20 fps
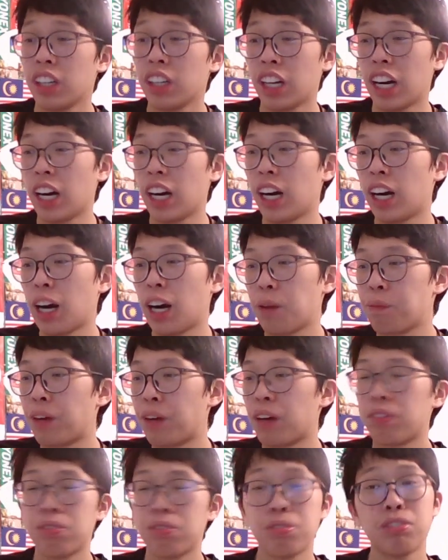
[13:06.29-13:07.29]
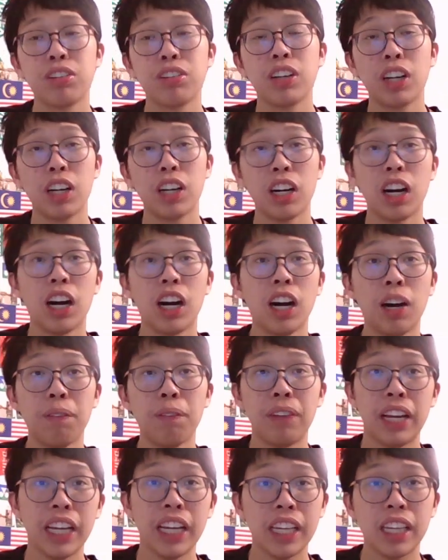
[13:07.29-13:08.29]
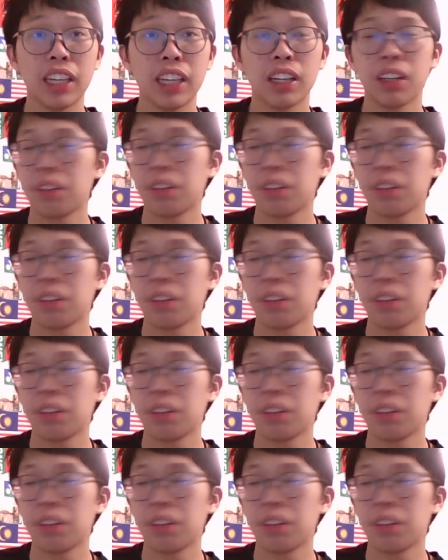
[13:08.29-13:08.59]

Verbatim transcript: uh, above uh, Malaysia.